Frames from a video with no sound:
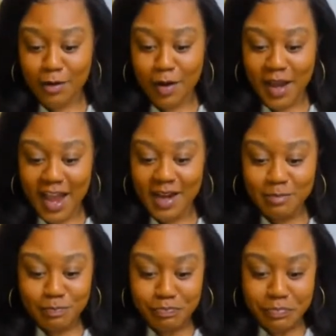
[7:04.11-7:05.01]

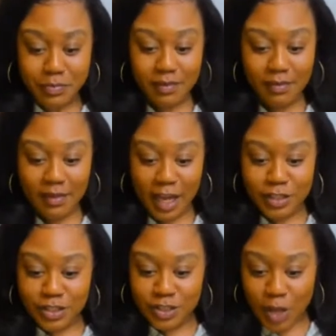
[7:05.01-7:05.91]
Okay.
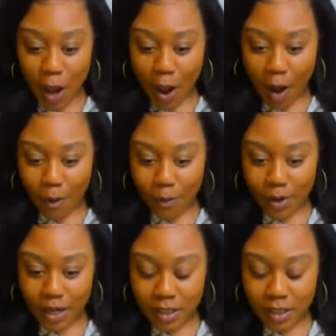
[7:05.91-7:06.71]
So